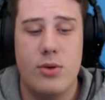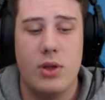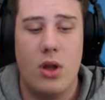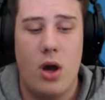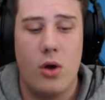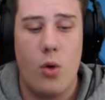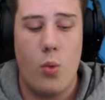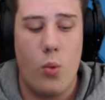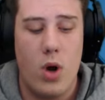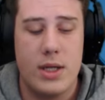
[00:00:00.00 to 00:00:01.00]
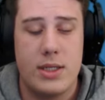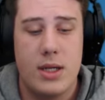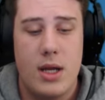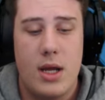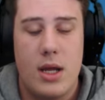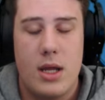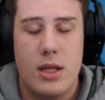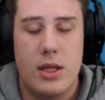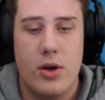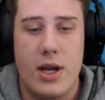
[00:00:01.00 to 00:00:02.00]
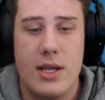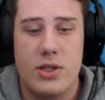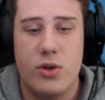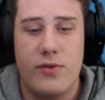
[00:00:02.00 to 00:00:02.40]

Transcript: you along what there is. So